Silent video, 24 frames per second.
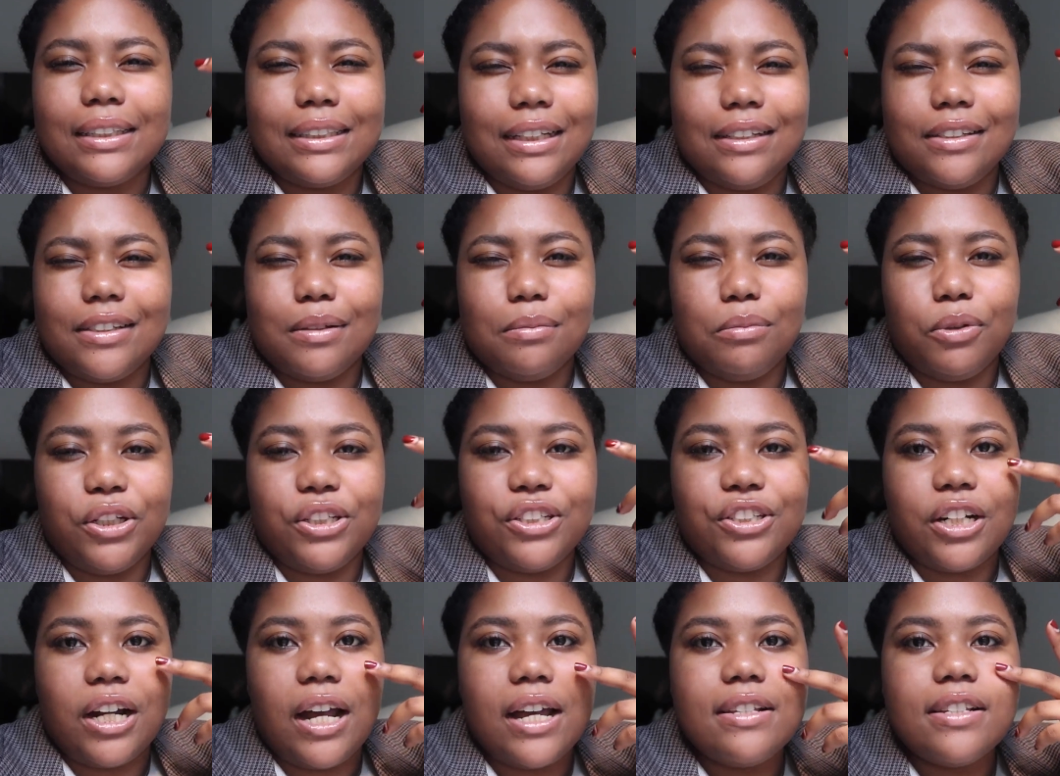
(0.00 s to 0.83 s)
a tinted
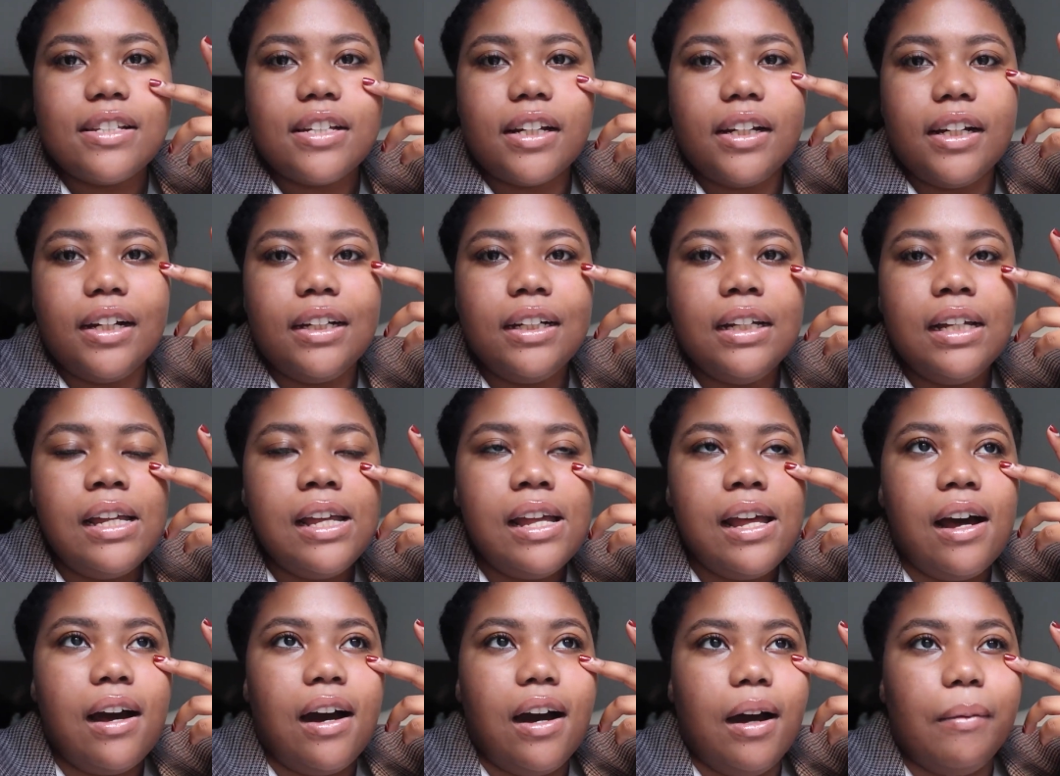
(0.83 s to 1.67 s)
moisturizer,
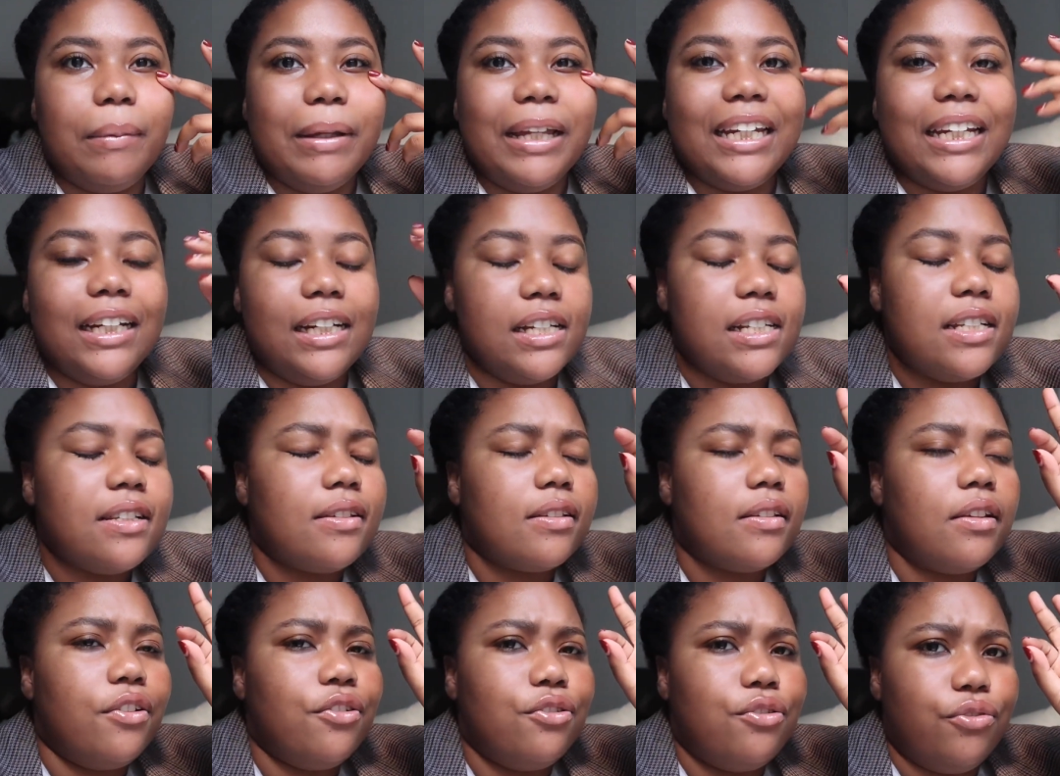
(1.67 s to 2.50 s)
um and it
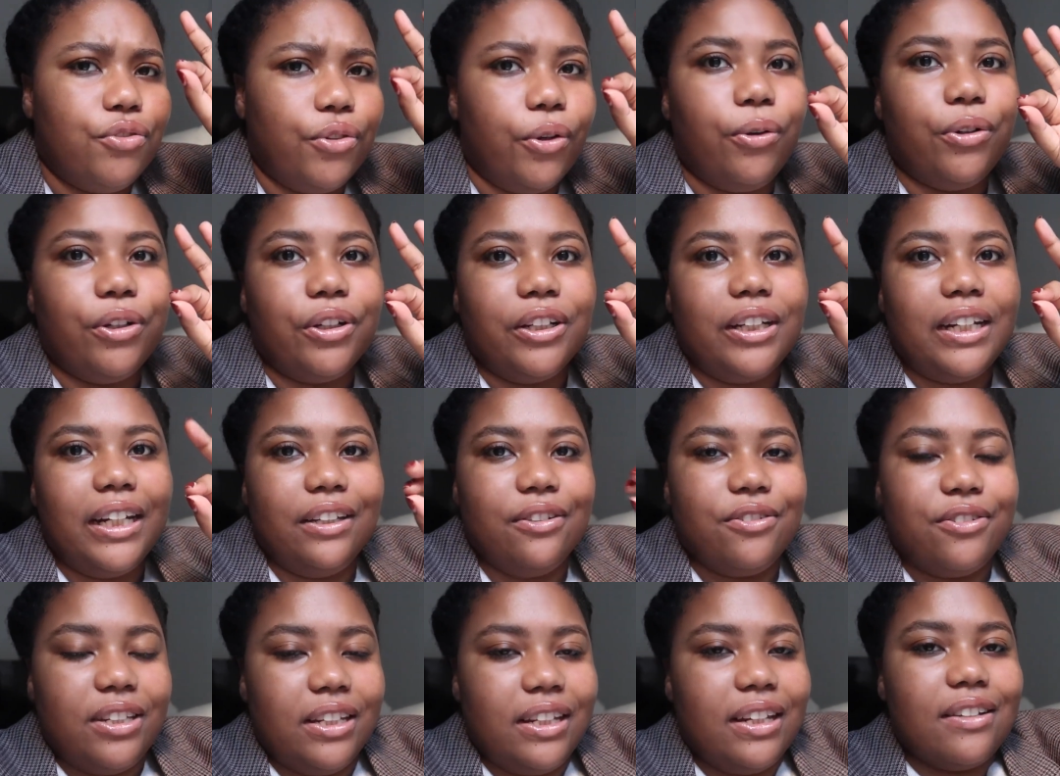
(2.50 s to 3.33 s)
is so good. I
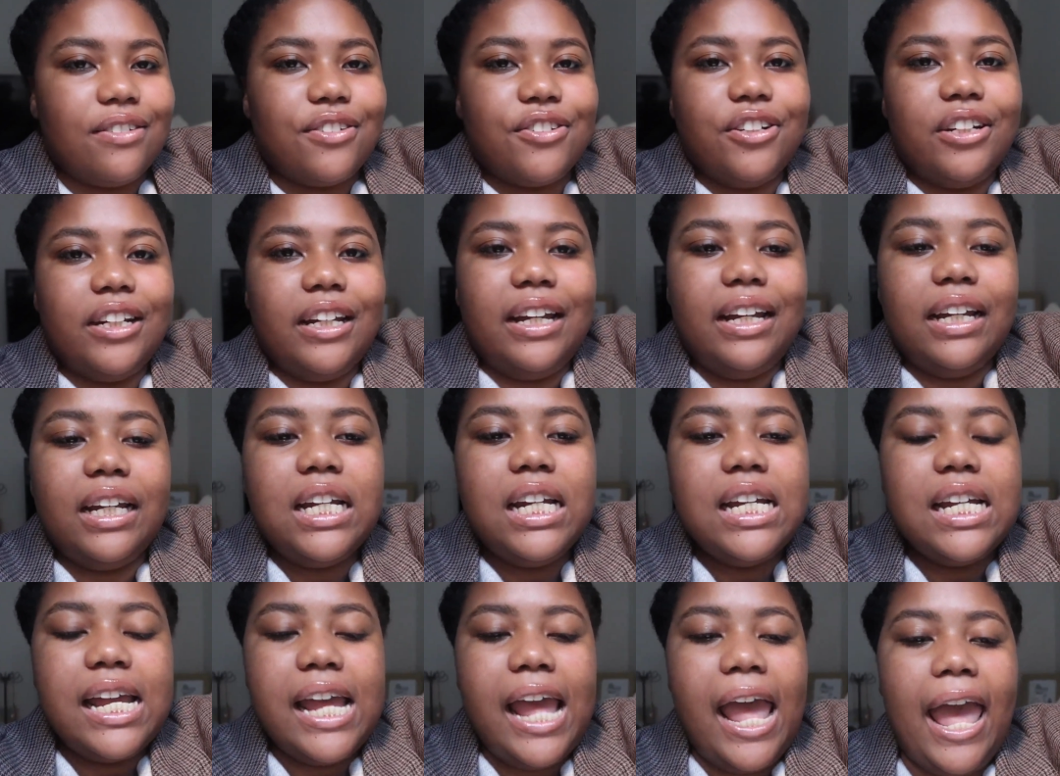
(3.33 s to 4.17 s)
used it
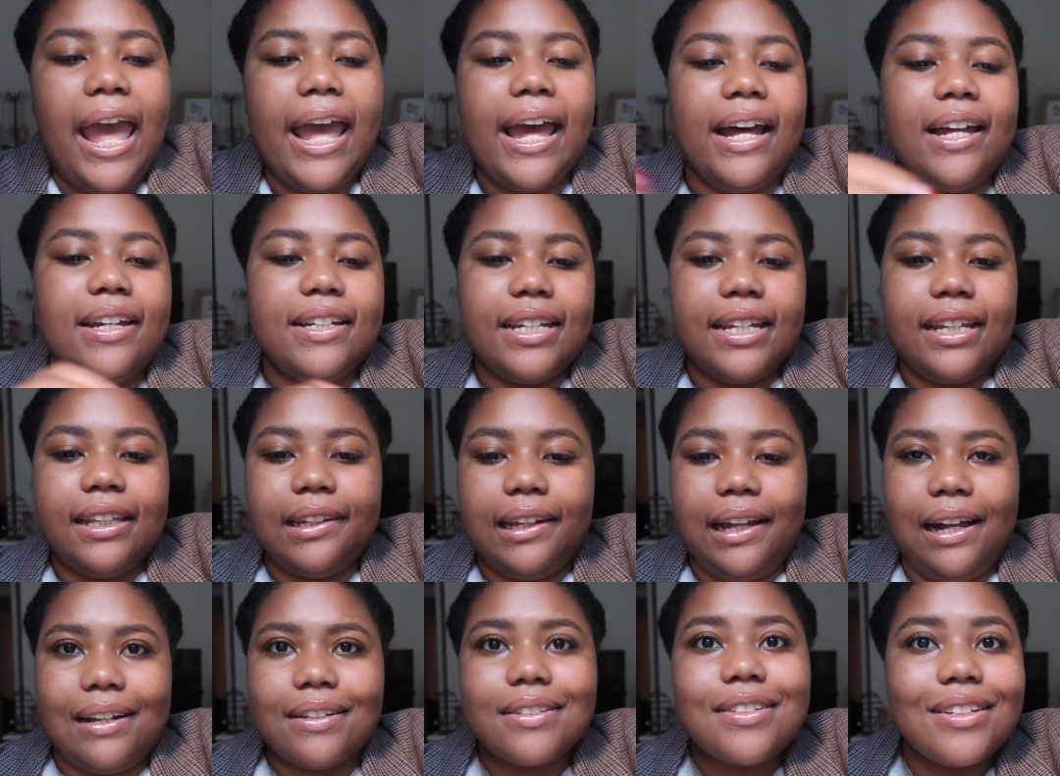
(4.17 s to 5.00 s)
yesterday and
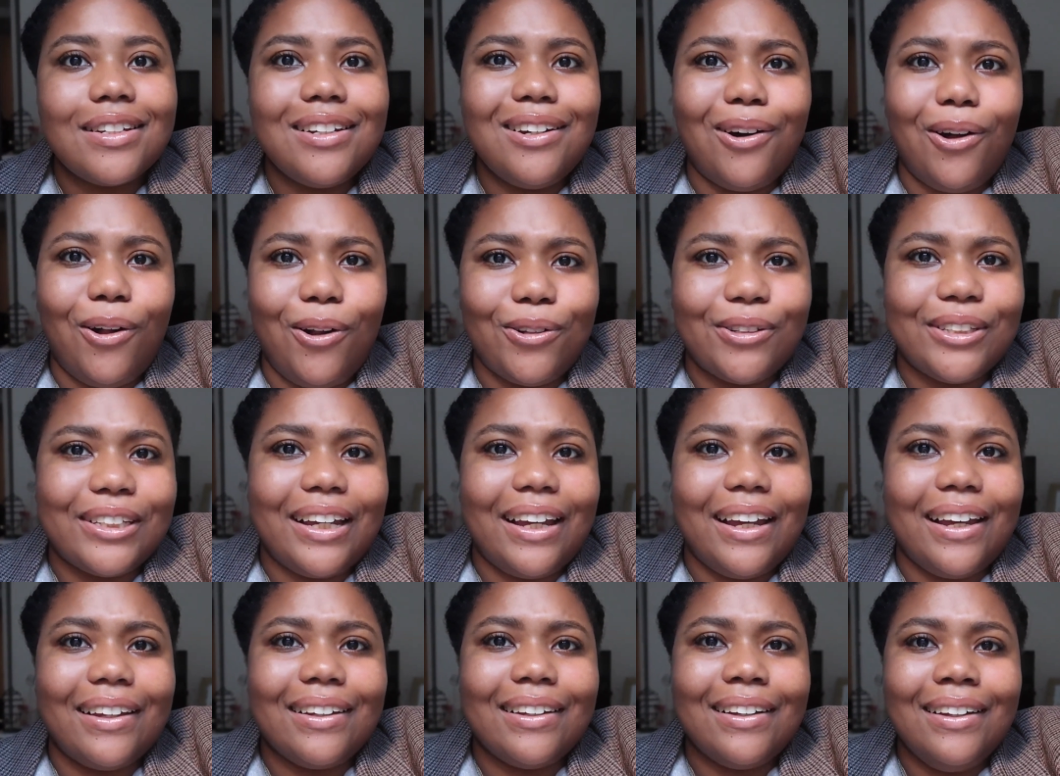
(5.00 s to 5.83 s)
it lasted all
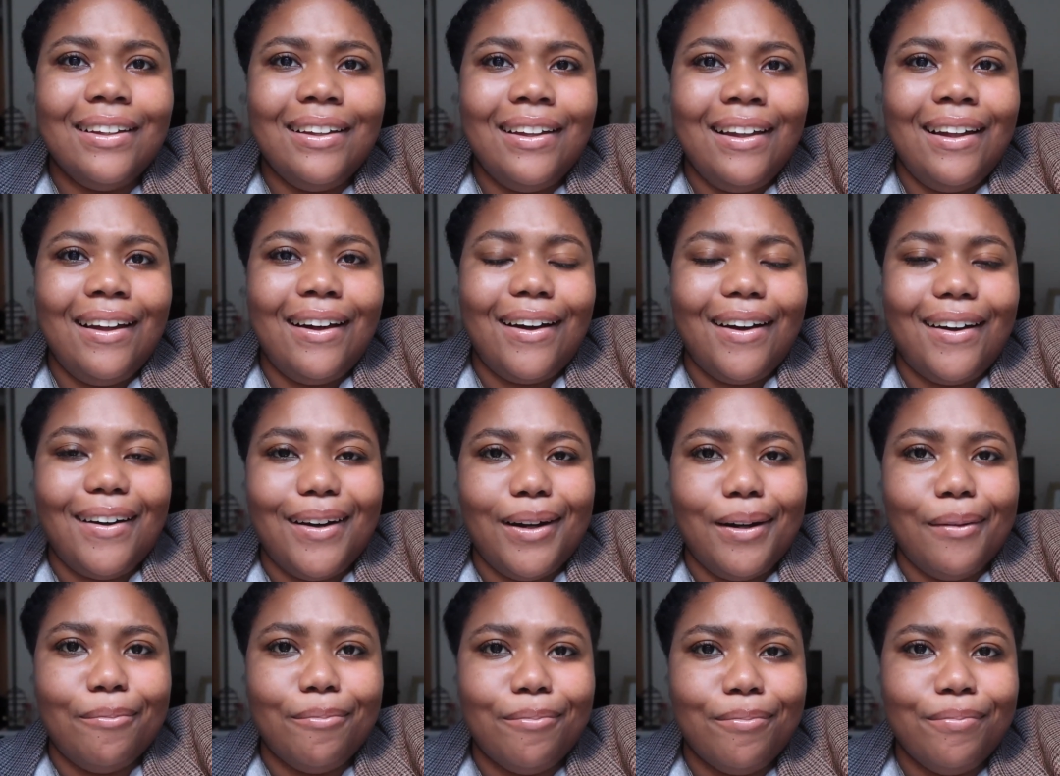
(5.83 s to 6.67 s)
day,
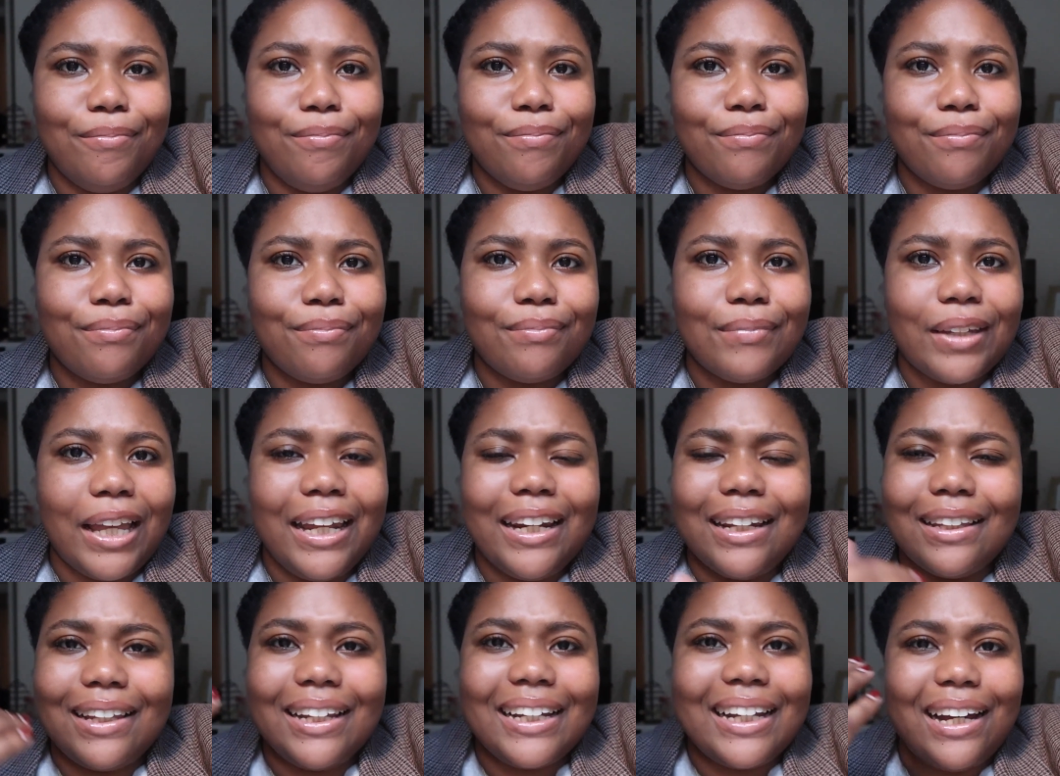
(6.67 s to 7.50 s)
um
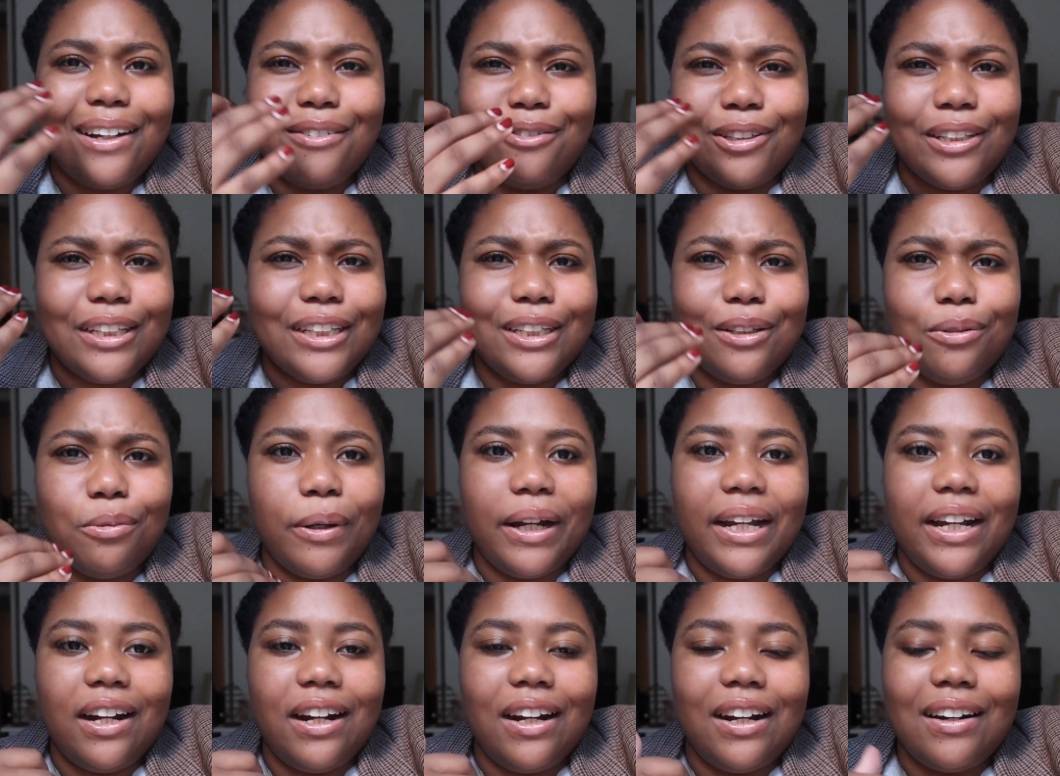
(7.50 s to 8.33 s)
and it like had really good
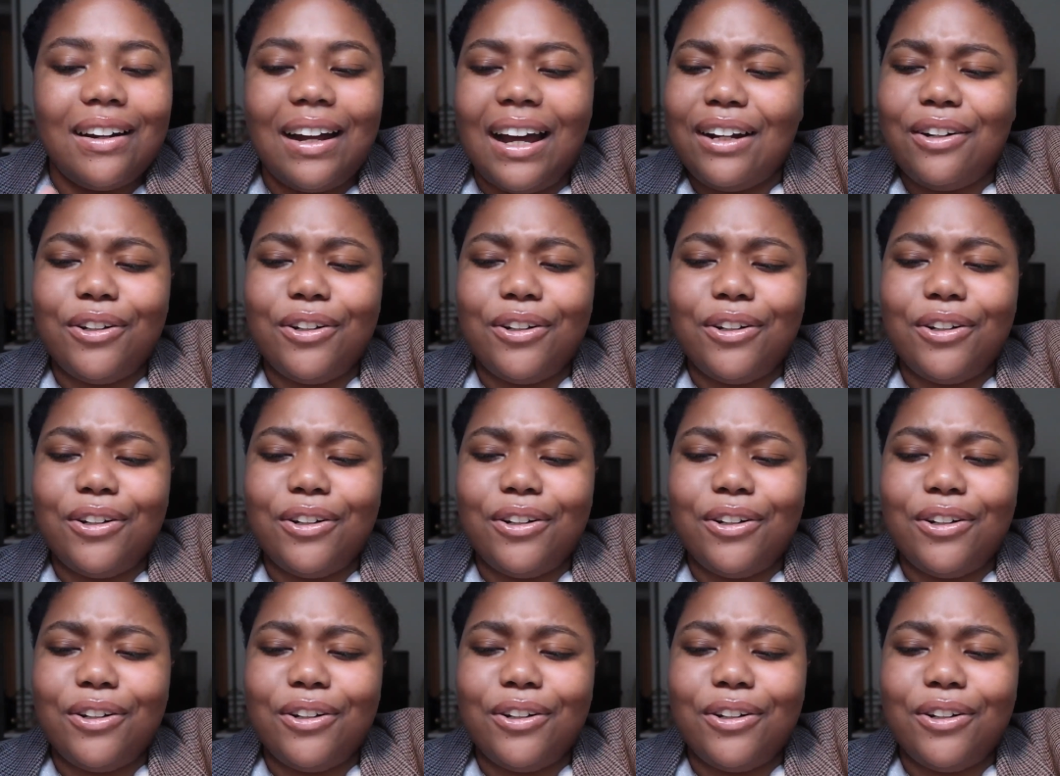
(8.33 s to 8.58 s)
wear.